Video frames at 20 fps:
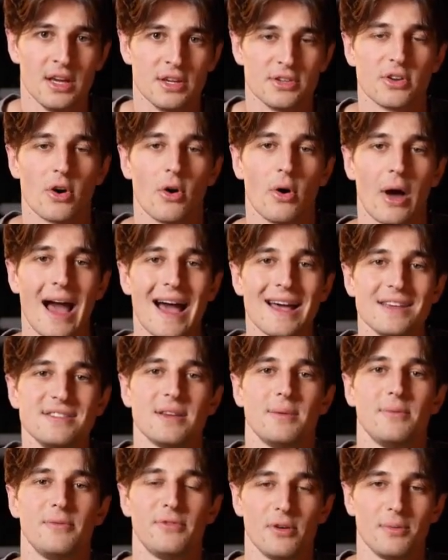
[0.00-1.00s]
So as
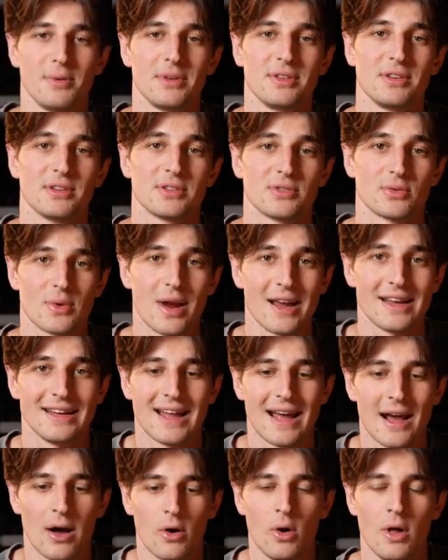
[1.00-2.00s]
I'm filming this right
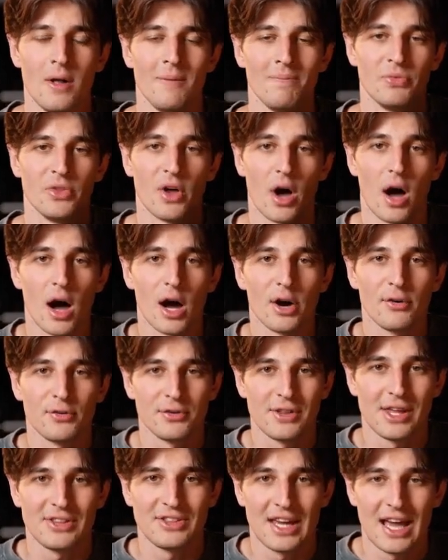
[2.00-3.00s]
now, the
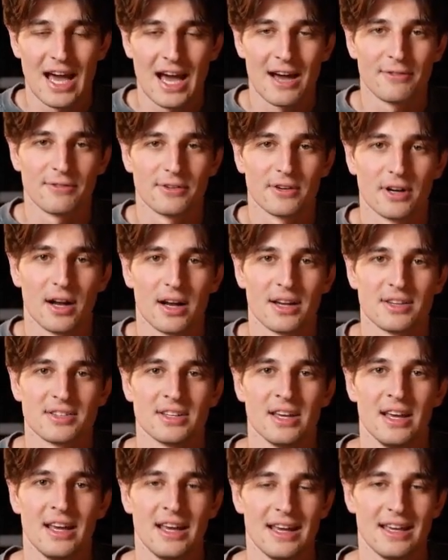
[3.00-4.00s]
offer that they have for
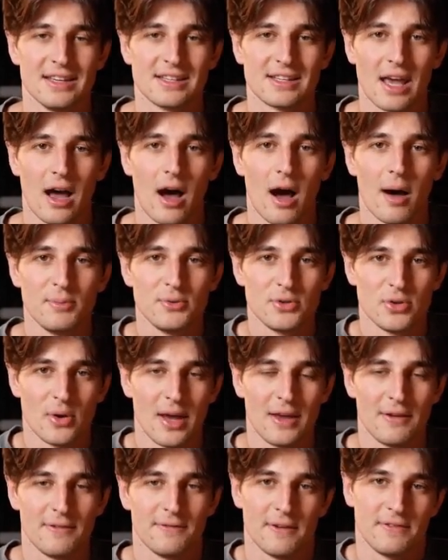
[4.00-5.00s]
us is up to
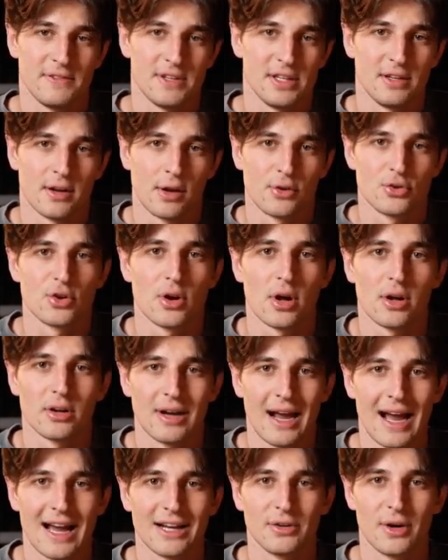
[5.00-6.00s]
a
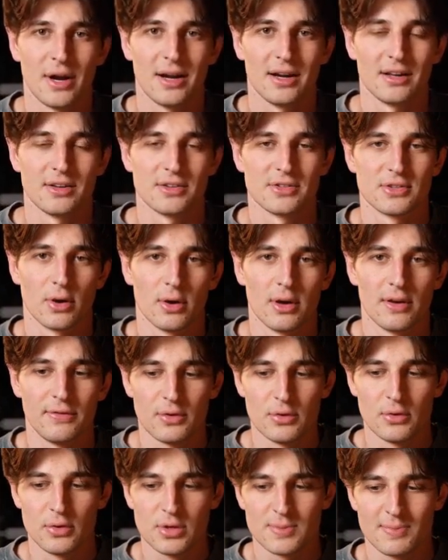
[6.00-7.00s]
$1,500 ad credit. So
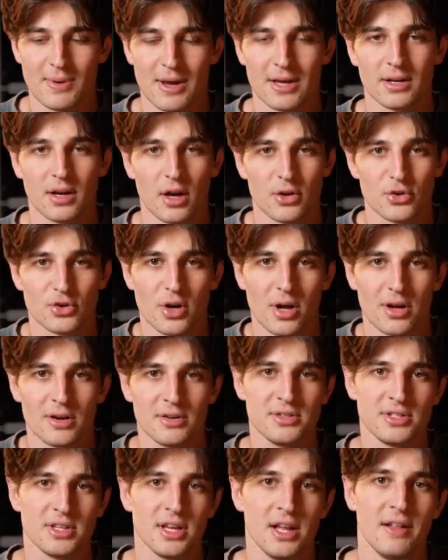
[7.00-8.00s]
if you spend
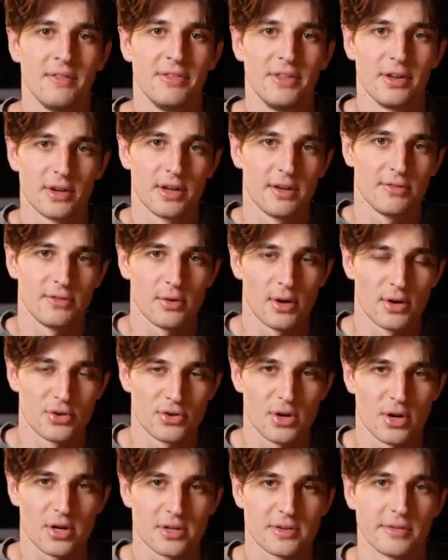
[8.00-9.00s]
$100, they'll give you
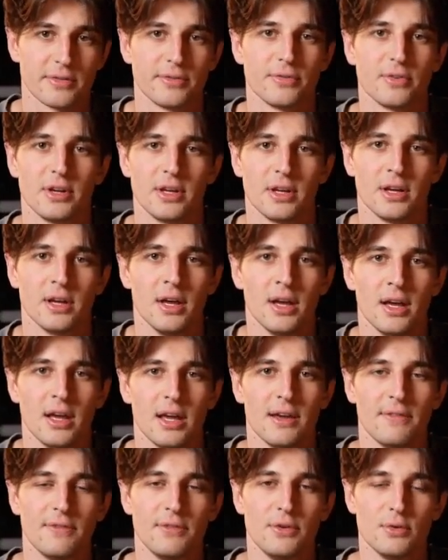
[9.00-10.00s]
$100 for free.
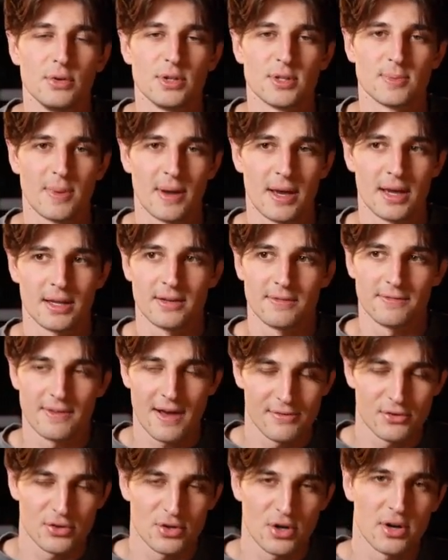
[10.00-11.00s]
If you spend
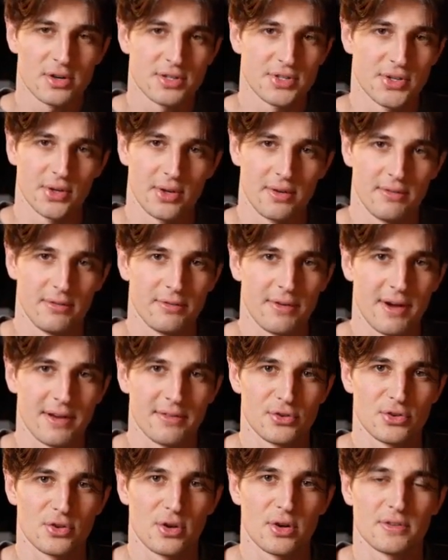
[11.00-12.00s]
$500, they'll give you
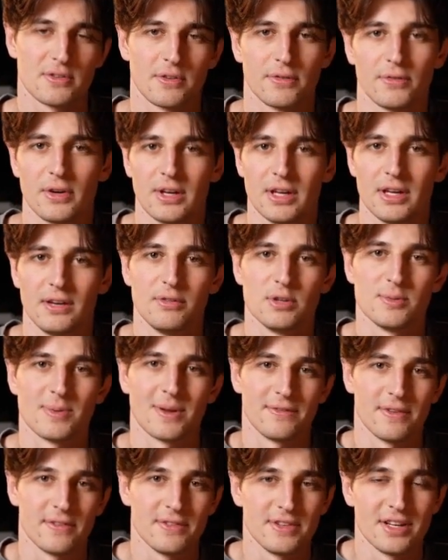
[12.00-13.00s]
$500 for free. And if you
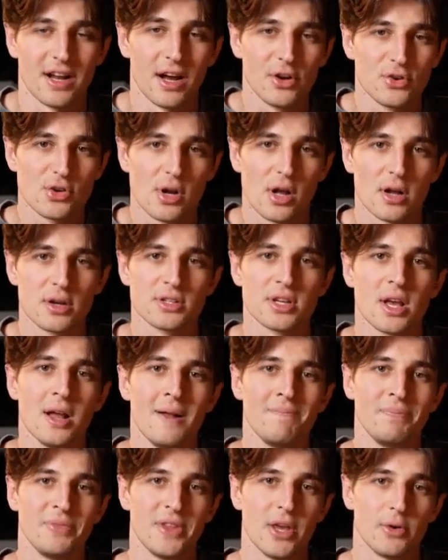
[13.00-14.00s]
spend
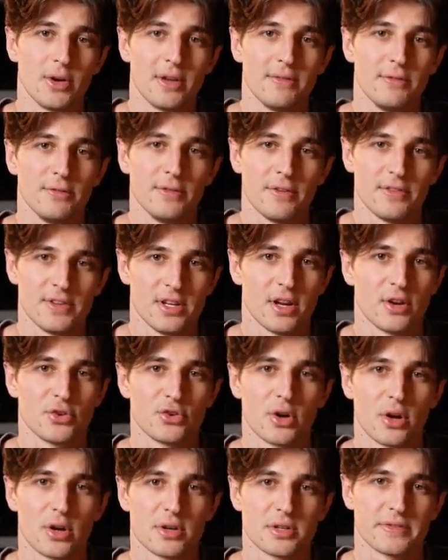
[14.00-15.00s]
$1,500, they will give you
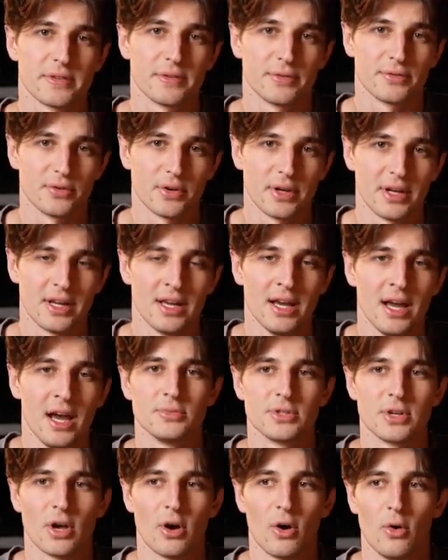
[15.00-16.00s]
$1,500 for free.
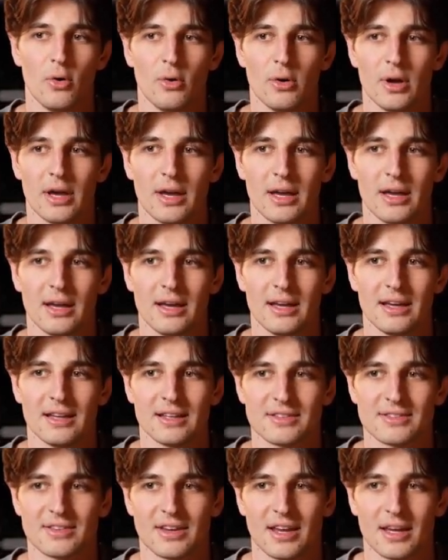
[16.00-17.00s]
So
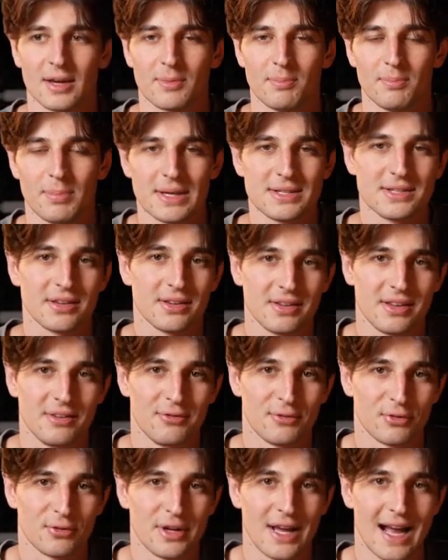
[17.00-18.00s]
it's like basically
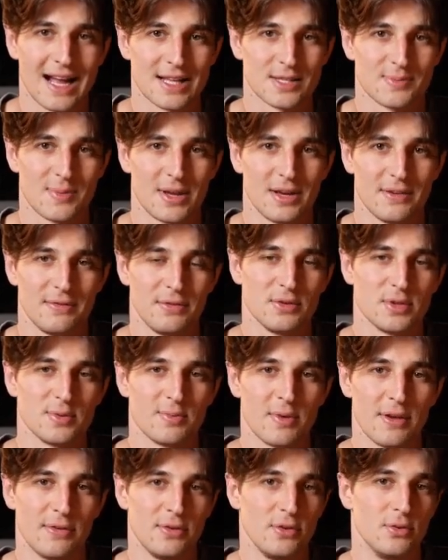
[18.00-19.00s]
free ad spend
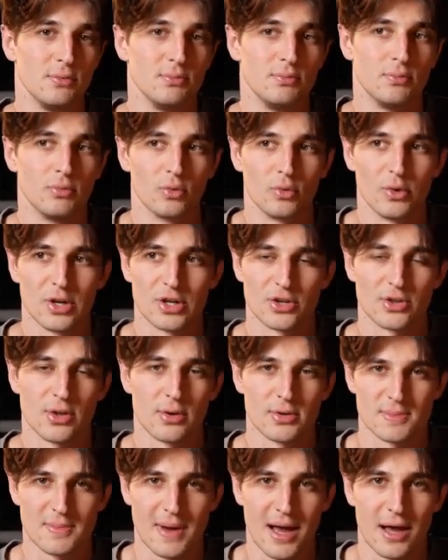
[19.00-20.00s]
if you reach
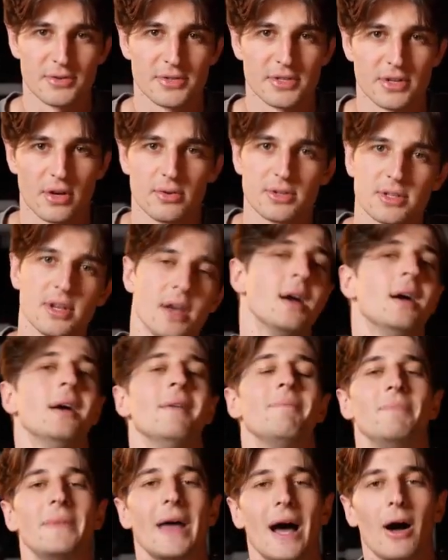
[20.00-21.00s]
those milestones.
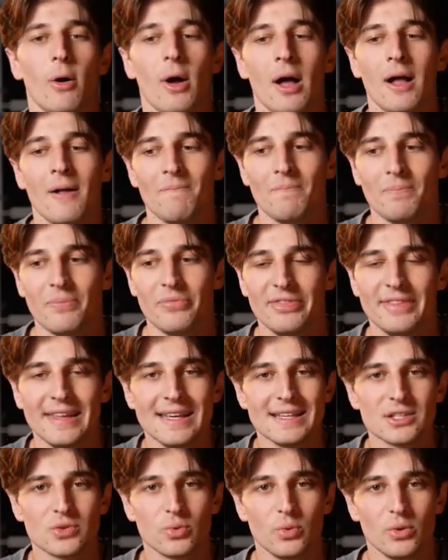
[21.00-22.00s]
Now,
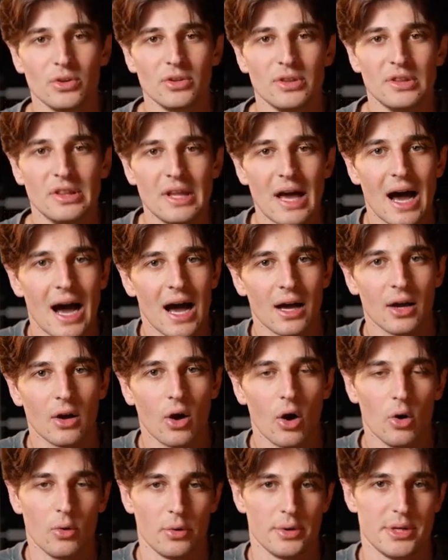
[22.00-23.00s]
this will not
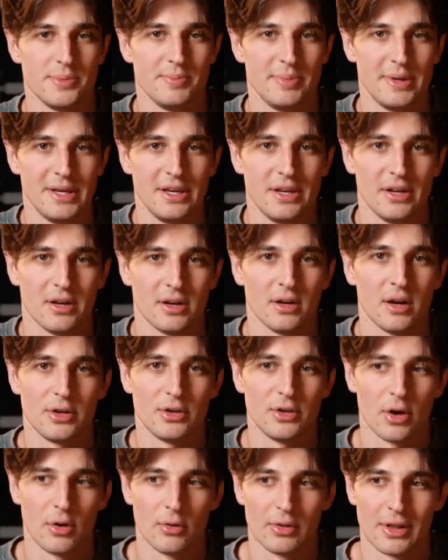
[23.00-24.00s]
always be here.
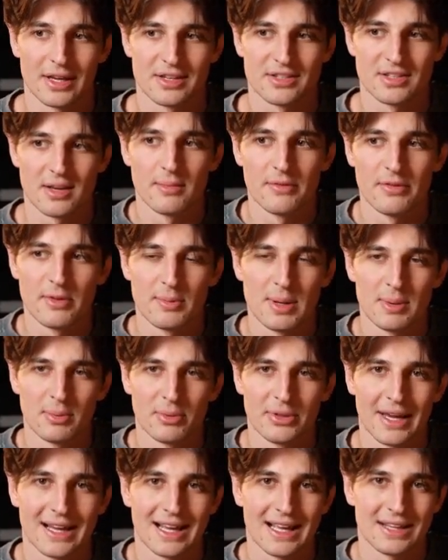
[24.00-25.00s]
Like some of the
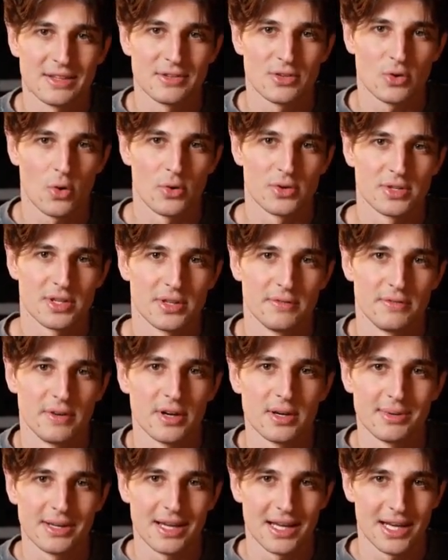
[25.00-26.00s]
people that get this course in the
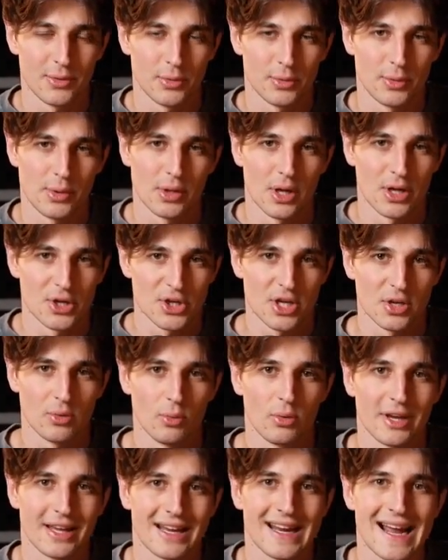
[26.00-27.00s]
very beginning when we launch it
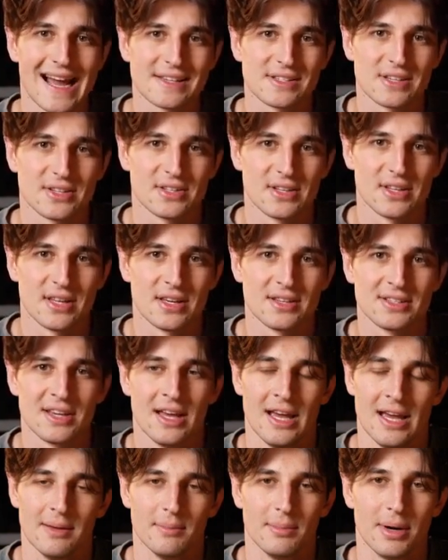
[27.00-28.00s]
will get access to this,
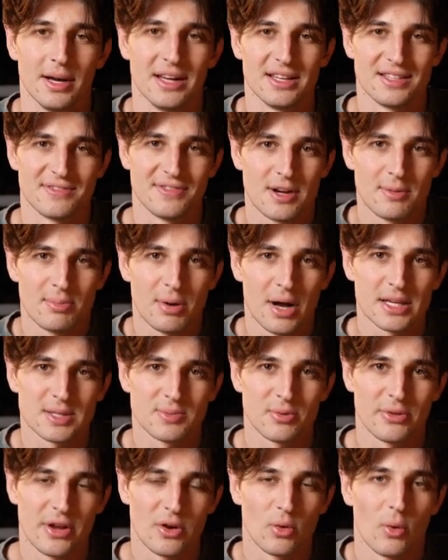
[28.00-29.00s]
but it's very
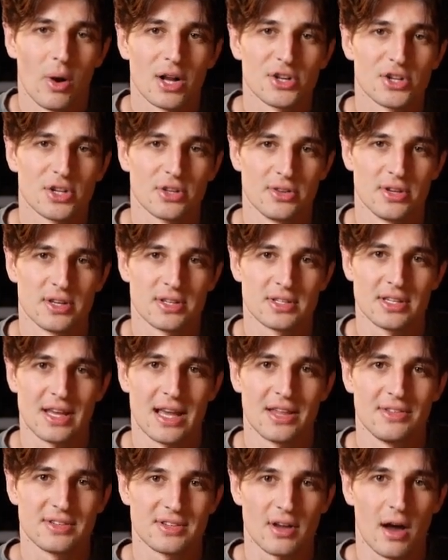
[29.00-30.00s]
possible that you're watching this
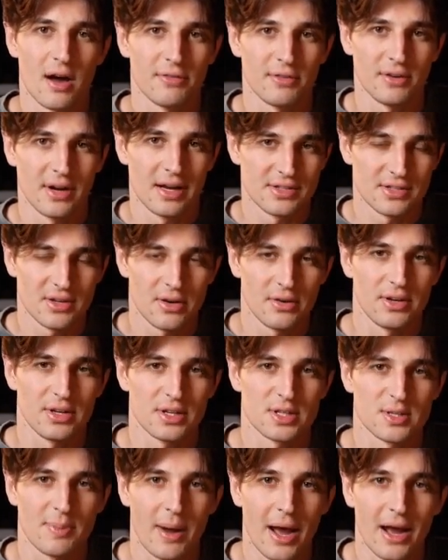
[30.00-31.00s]
and this offer has already
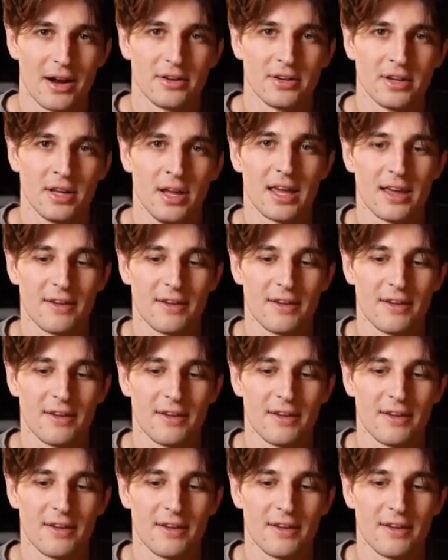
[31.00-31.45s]
expired.